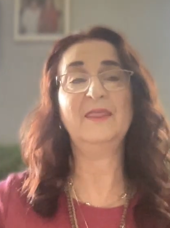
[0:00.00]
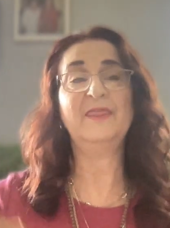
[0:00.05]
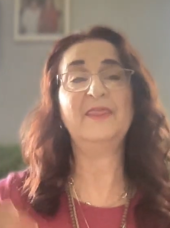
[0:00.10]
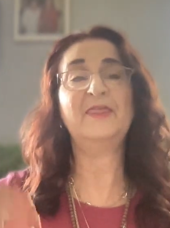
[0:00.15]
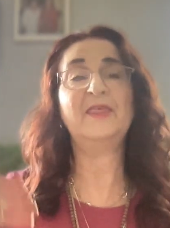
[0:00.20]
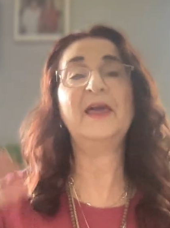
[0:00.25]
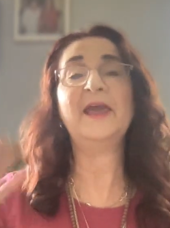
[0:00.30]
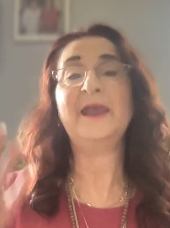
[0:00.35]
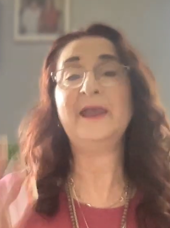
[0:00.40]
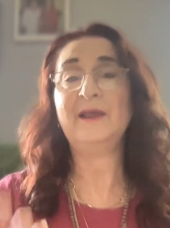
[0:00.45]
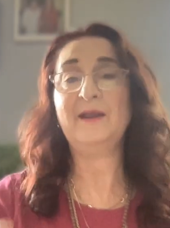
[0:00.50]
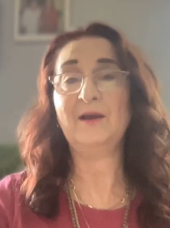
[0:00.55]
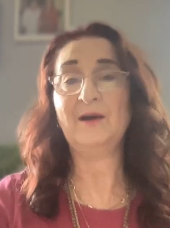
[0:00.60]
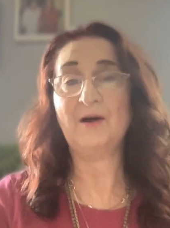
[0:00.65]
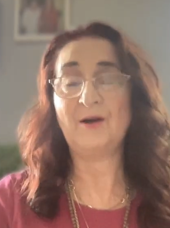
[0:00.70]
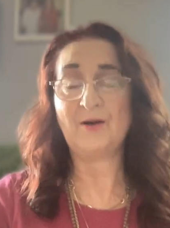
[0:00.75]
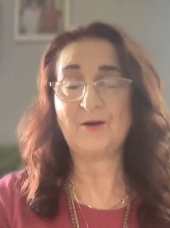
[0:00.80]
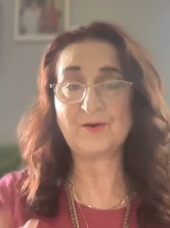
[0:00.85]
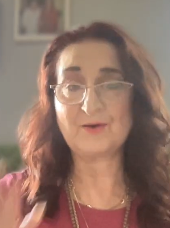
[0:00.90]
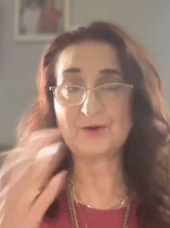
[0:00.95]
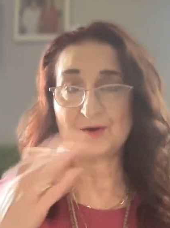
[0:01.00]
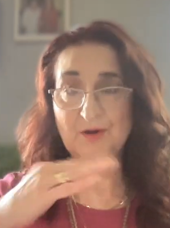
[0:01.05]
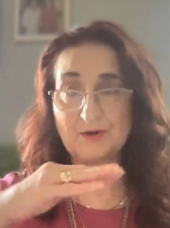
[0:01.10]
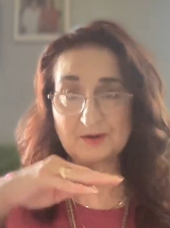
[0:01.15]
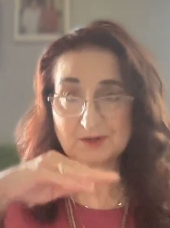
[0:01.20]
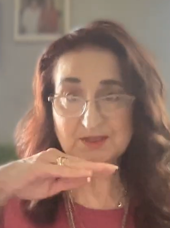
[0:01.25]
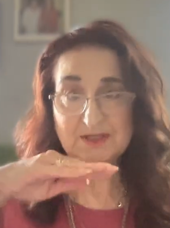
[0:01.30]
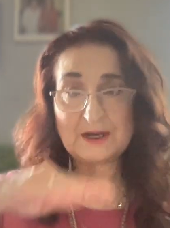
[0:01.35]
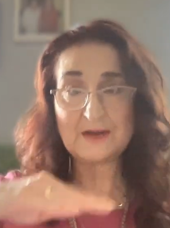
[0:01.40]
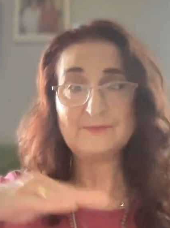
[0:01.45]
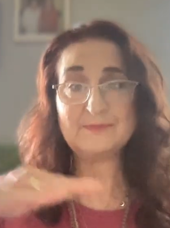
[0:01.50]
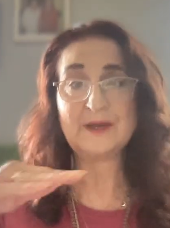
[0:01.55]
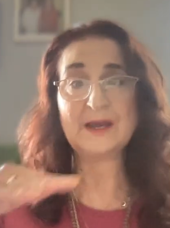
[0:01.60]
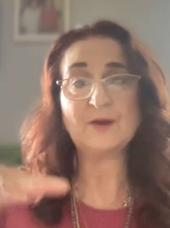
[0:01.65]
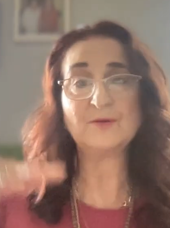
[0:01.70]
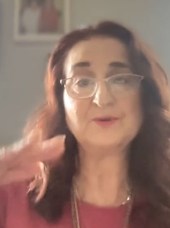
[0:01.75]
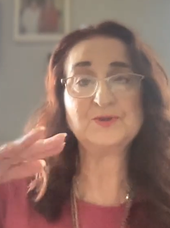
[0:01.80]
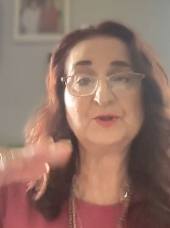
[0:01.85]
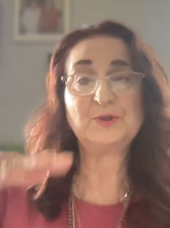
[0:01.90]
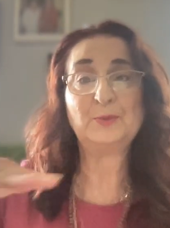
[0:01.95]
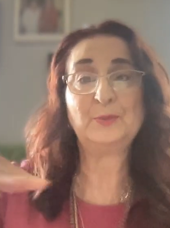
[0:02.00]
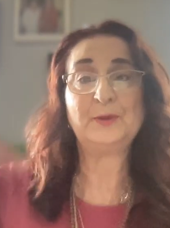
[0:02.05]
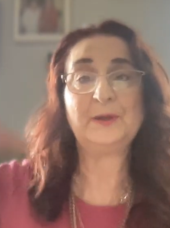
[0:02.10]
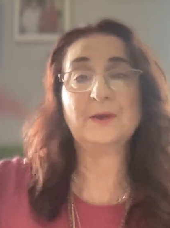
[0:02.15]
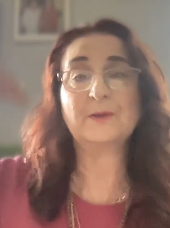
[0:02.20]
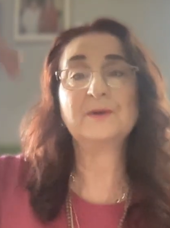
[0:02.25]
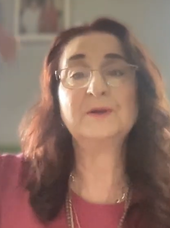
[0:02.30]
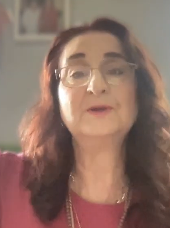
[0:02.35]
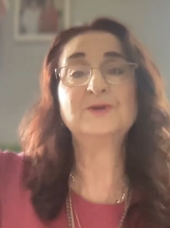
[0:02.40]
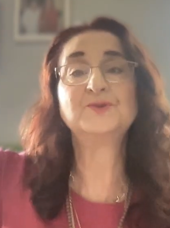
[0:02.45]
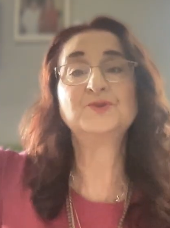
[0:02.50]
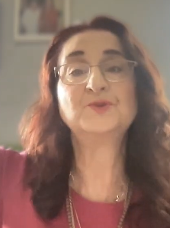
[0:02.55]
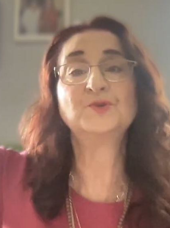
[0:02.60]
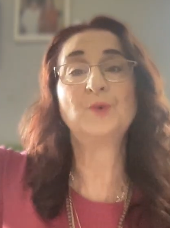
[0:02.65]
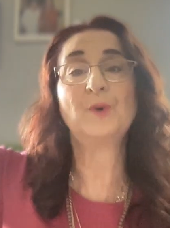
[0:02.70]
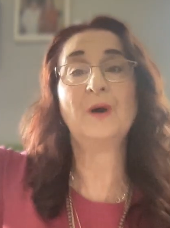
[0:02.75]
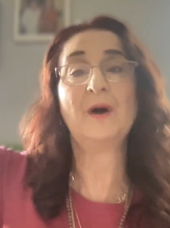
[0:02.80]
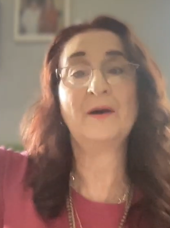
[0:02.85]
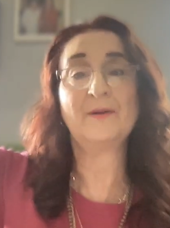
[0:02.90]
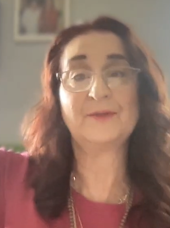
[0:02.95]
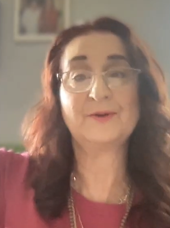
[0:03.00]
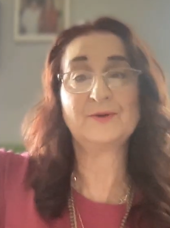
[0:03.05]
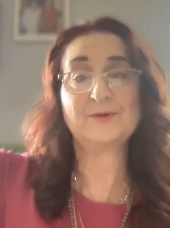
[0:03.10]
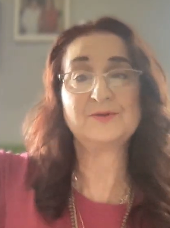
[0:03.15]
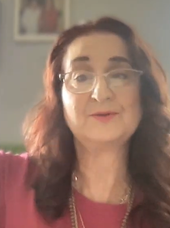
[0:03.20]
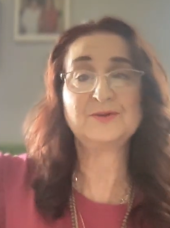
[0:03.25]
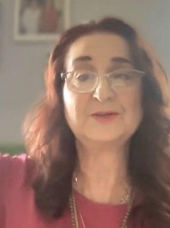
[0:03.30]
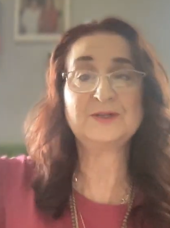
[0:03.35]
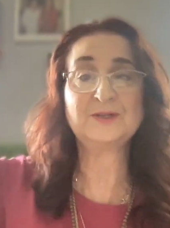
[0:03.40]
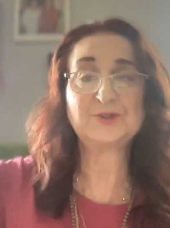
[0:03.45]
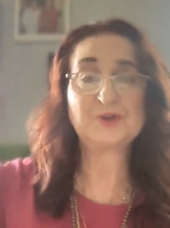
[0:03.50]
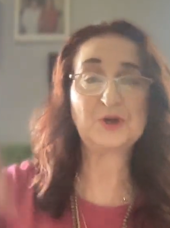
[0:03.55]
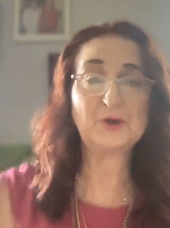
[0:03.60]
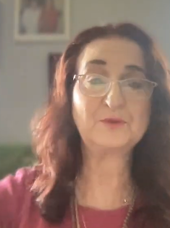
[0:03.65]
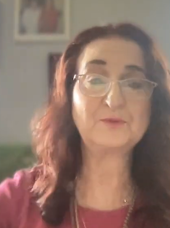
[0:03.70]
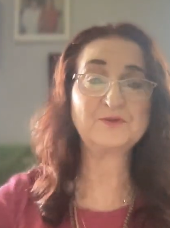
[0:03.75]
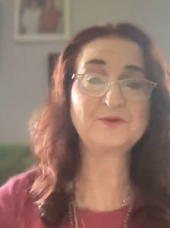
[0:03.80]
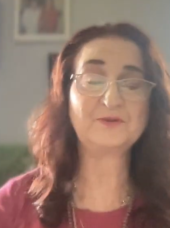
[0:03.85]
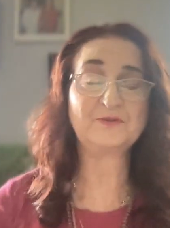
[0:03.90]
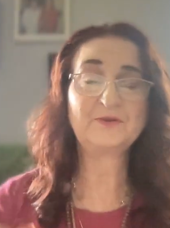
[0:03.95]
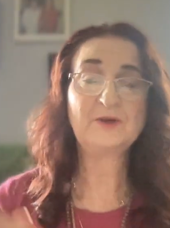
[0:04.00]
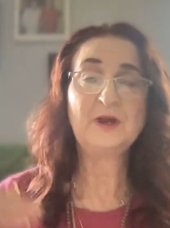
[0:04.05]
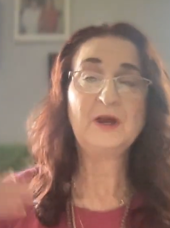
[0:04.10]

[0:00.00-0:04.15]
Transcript: they are somehow superior to others in terms of